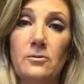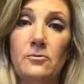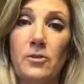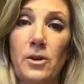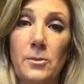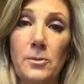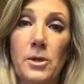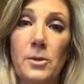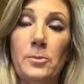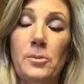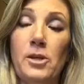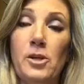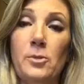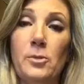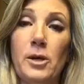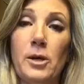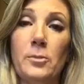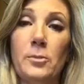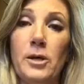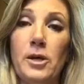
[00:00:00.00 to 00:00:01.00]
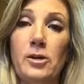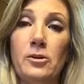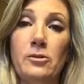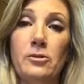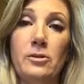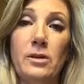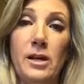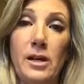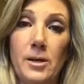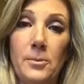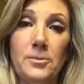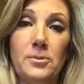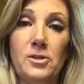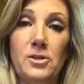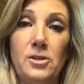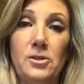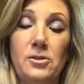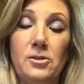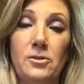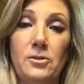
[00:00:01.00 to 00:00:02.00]
from your pubic bone up
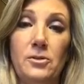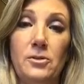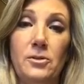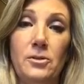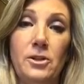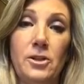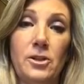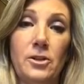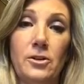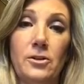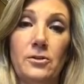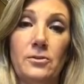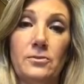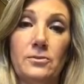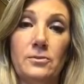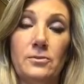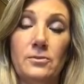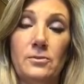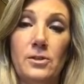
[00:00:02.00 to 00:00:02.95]
to your